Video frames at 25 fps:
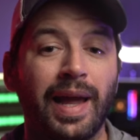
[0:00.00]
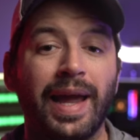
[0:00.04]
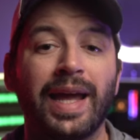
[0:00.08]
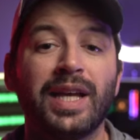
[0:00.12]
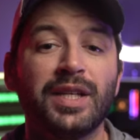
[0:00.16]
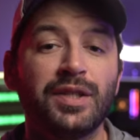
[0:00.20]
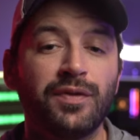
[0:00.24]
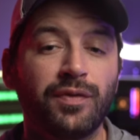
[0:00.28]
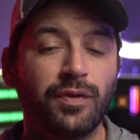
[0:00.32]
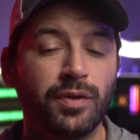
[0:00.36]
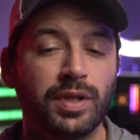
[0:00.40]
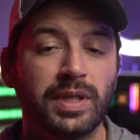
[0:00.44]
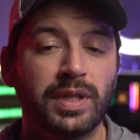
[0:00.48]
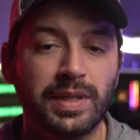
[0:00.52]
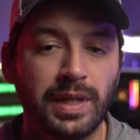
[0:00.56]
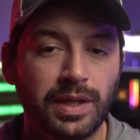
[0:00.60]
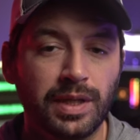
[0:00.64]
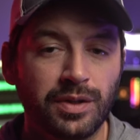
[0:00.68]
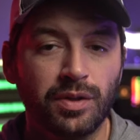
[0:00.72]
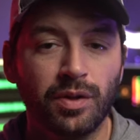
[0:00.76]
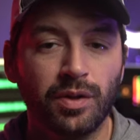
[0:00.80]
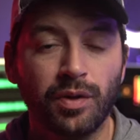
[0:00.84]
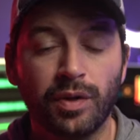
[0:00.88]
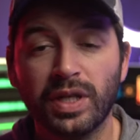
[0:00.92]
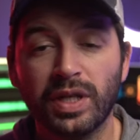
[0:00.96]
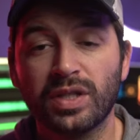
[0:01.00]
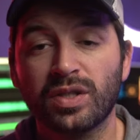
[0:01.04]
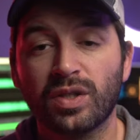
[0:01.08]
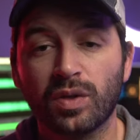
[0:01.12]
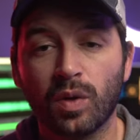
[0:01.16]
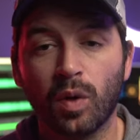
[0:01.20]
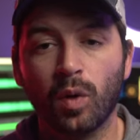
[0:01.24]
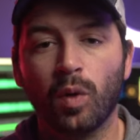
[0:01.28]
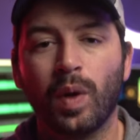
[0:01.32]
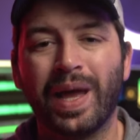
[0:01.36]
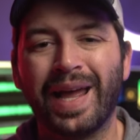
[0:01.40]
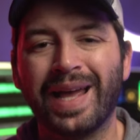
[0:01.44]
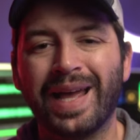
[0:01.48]
As for the sensor, the
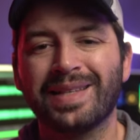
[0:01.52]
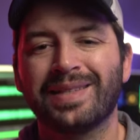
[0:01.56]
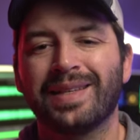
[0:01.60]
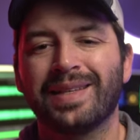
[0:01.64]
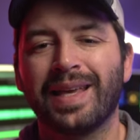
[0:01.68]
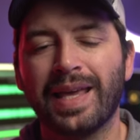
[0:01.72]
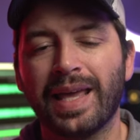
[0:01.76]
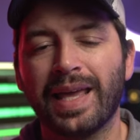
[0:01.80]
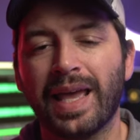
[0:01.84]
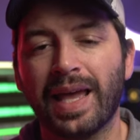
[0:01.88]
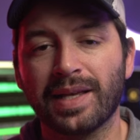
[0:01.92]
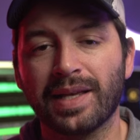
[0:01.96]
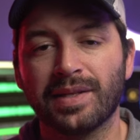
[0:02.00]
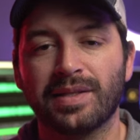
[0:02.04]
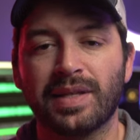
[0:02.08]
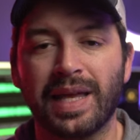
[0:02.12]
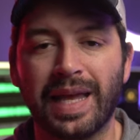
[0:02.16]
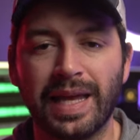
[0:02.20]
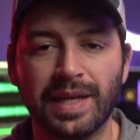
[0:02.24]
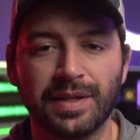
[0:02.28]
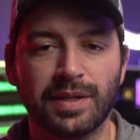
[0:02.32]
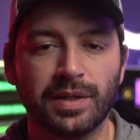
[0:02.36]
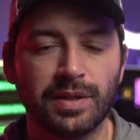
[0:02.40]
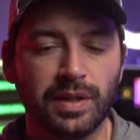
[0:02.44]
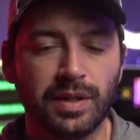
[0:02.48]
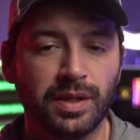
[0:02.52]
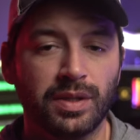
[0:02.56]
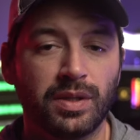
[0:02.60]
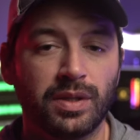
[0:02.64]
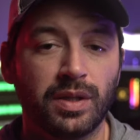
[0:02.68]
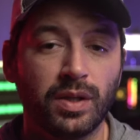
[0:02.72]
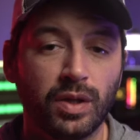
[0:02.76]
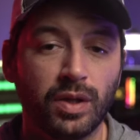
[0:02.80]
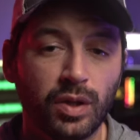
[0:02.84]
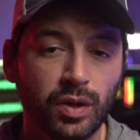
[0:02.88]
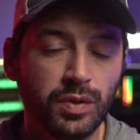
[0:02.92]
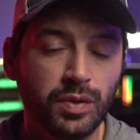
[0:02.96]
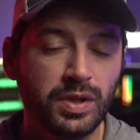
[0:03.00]
Skoll S K S Ace
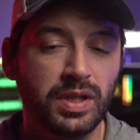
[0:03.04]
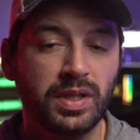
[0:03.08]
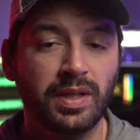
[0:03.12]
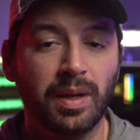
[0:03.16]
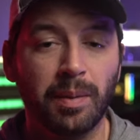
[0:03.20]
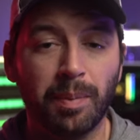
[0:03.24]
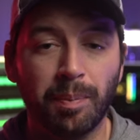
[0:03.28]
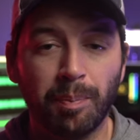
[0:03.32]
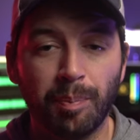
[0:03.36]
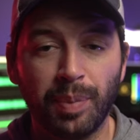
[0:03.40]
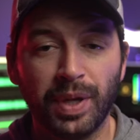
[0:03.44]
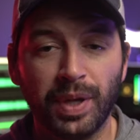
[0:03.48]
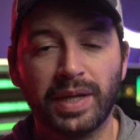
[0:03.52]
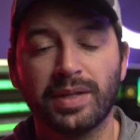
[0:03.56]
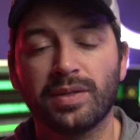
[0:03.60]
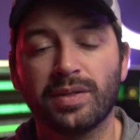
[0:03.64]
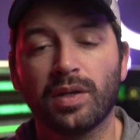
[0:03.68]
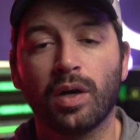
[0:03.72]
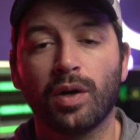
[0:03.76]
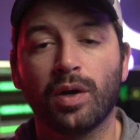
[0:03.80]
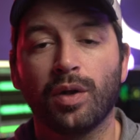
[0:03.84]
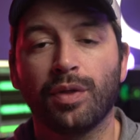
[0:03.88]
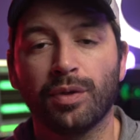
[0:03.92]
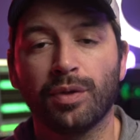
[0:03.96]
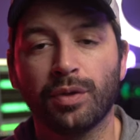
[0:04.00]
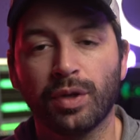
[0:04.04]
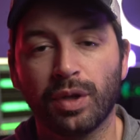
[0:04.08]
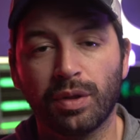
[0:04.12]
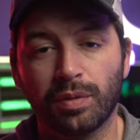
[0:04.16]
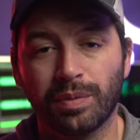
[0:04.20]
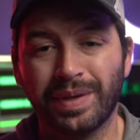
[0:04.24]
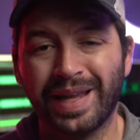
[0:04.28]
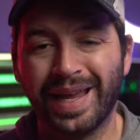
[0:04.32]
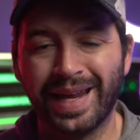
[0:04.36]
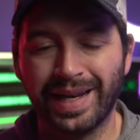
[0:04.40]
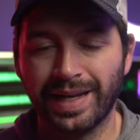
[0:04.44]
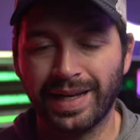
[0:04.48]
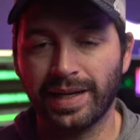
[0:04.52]
Edition uses a PixArt
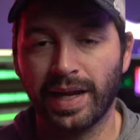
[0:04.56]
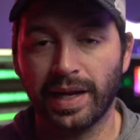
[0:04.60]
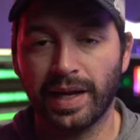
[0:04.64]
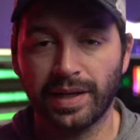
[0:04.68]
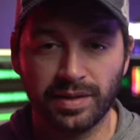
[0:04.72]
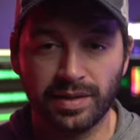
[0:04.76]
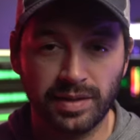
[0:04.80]
thirty-three eighty-nine